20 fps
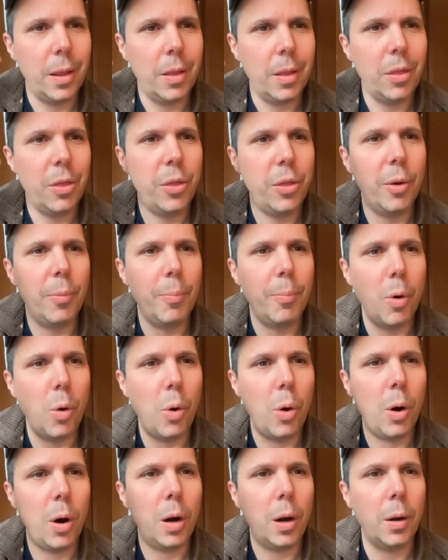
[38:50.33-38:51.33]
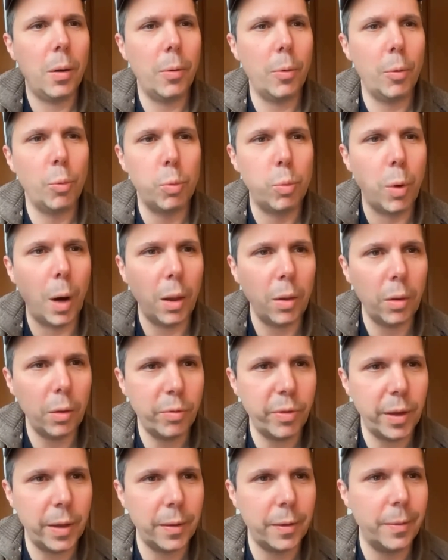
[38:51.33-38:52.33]
the more
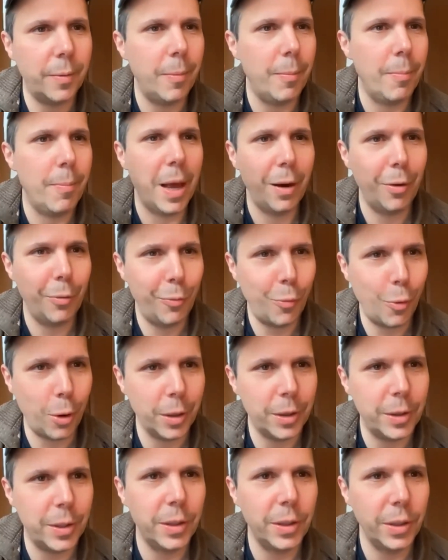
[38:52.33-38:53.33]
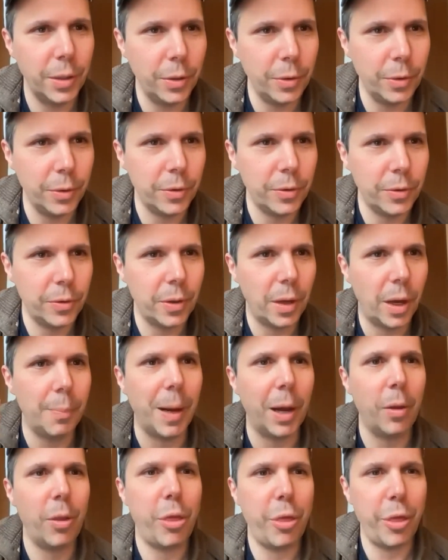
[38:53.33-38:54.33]
relevant metaphor to use
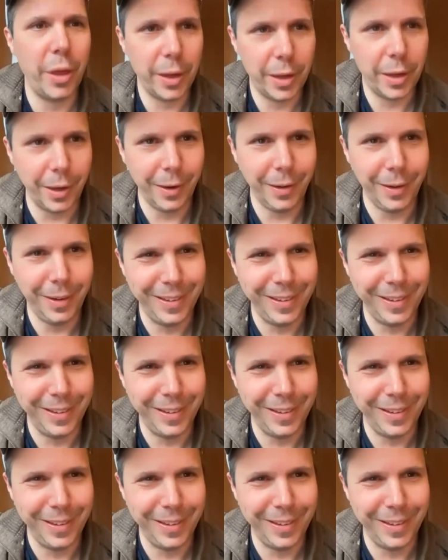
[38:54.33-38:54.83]
about thinking.